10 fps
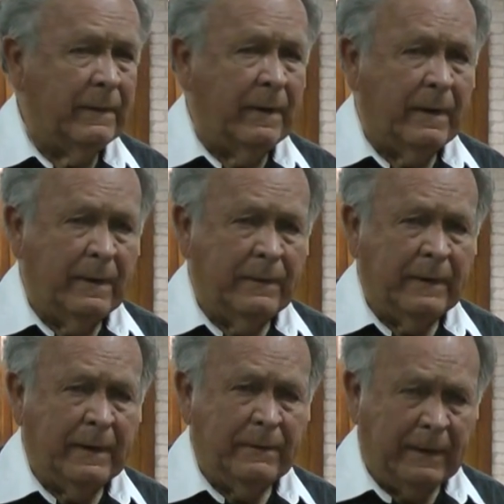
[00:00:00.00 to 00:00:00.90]
the,
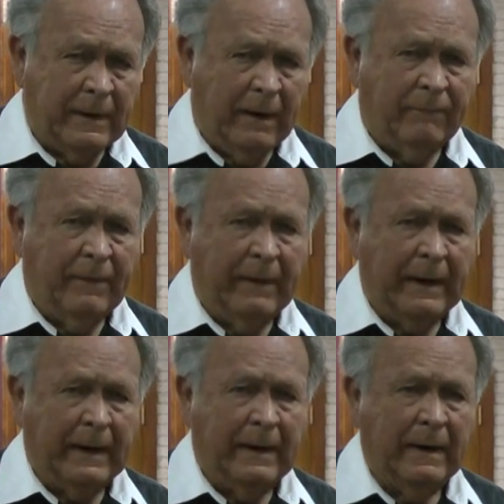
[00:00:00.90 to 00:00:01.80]
the, the
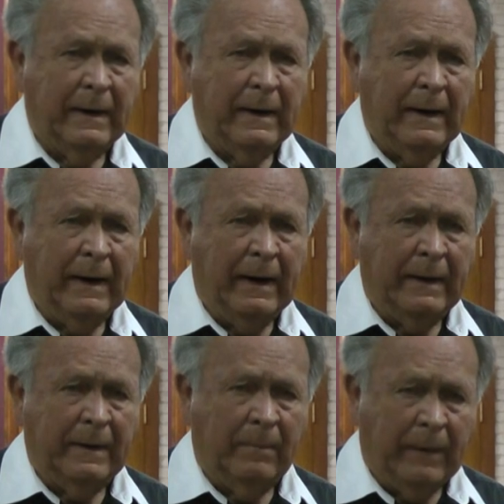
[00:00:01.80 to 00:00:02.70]
governing
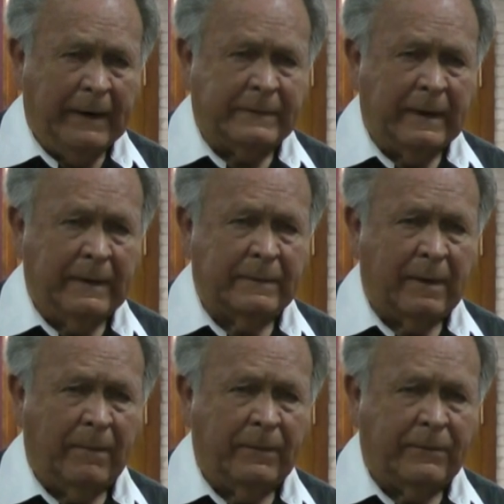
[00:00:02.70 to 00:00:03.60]
and the blessings
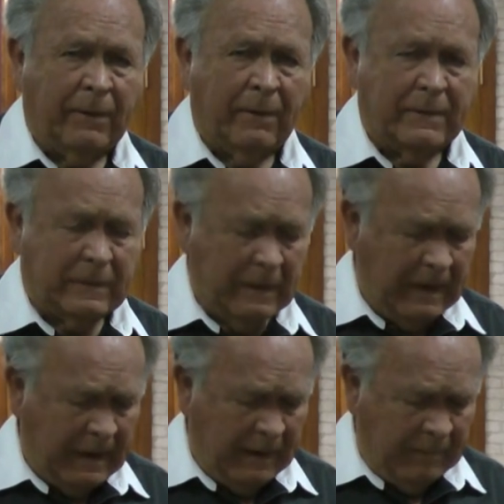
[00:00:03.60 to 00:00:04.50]
of the church.
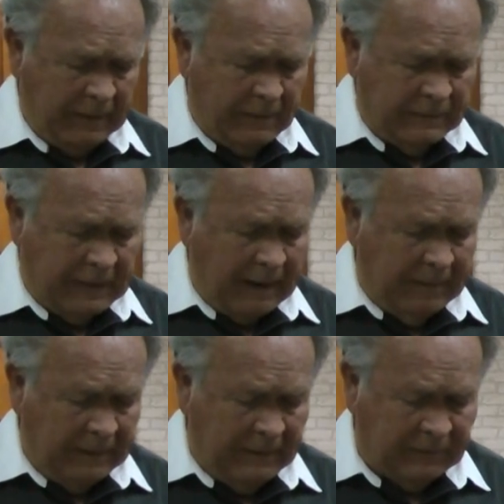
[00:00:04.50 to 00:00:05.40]
Because I'm
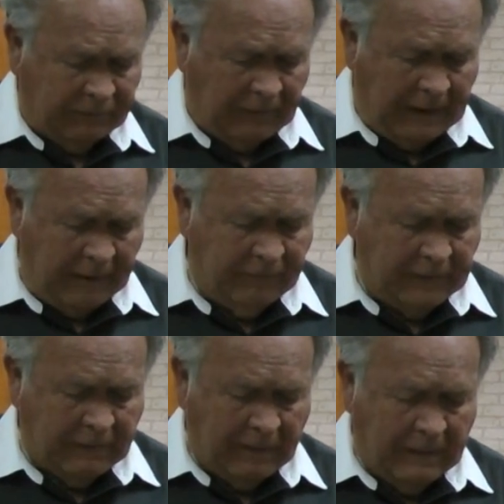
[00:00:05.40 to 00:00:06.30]
in this for life
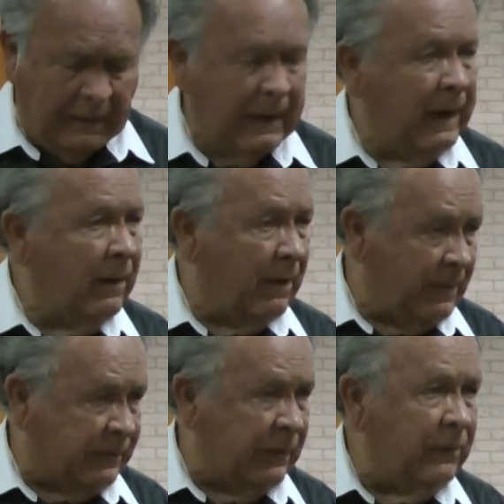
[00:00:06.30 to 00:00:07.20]
eternal.
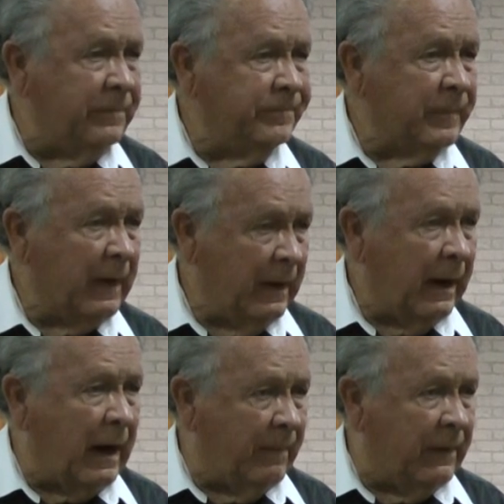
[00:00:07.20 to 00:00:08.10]
Aren't you?
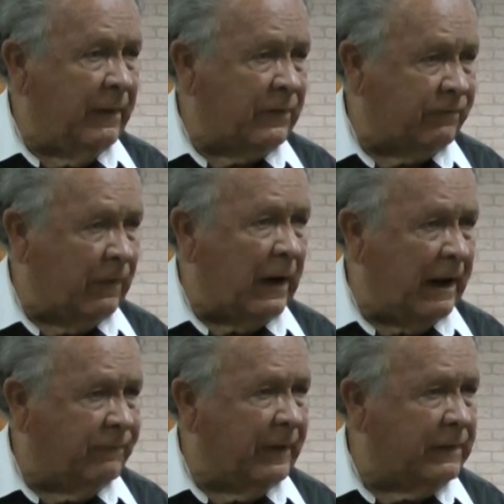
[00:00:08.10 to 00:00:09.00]
Yes, I'm in this for
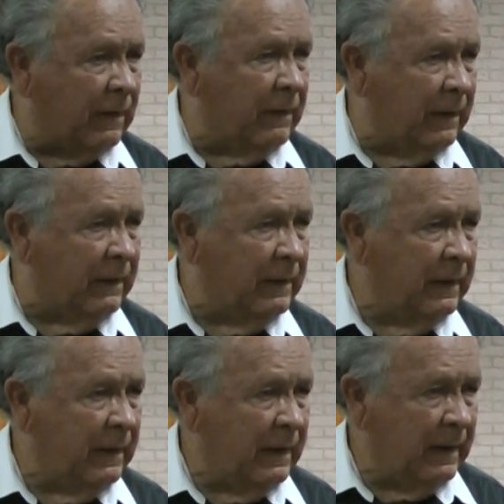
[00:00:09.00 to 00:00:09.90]
life eternal.
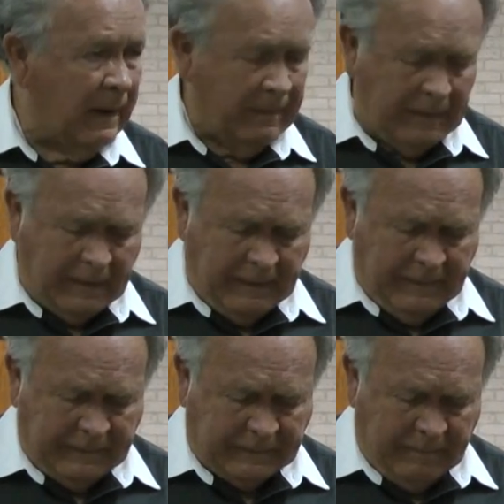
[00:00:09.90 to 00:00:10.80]
Yes, I'm not in
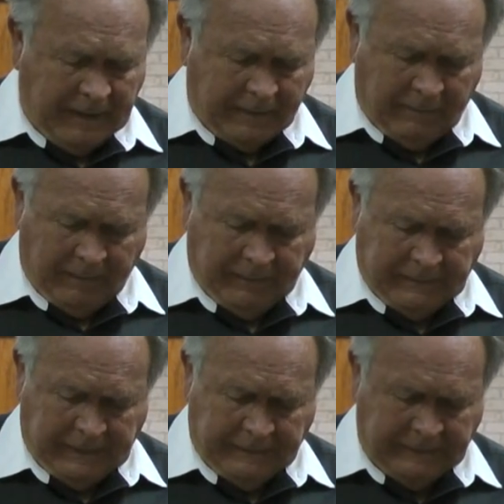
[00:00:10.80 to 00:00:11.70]
this to make a
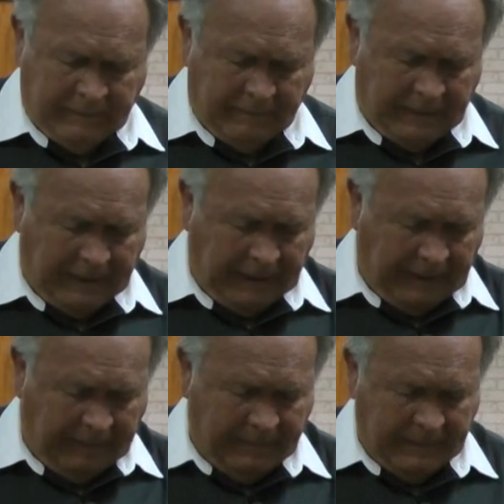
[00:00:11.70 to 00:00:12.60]
reputation or a
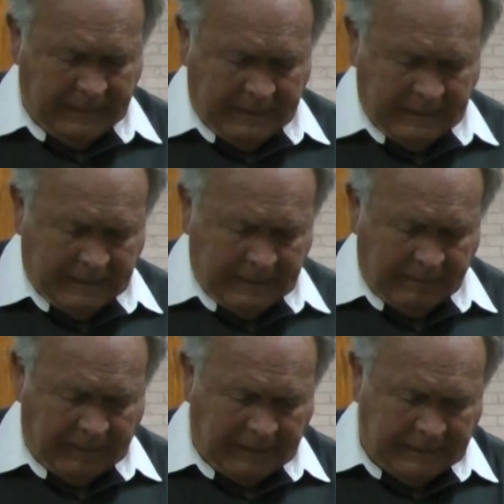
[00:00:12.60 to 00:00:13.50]
name.
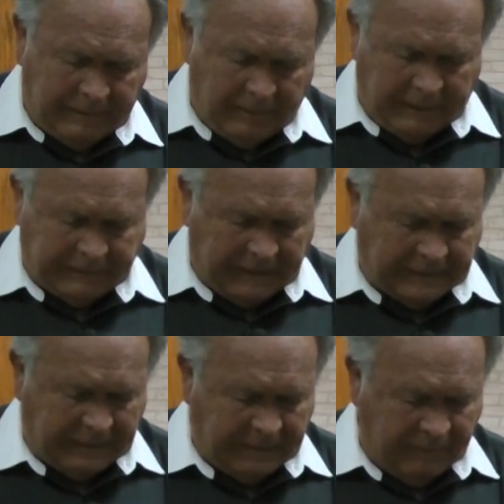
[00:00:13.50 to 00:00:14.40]
But well, let's
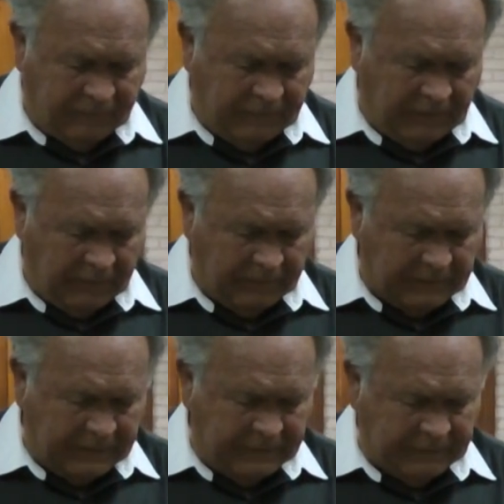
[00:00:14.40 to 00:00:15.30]
get that um,
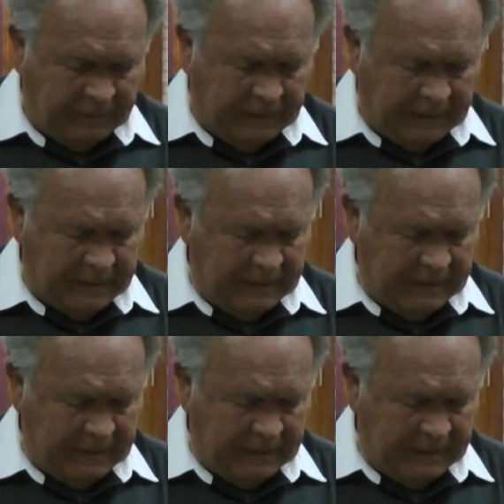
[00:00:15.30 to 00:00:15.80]
concerning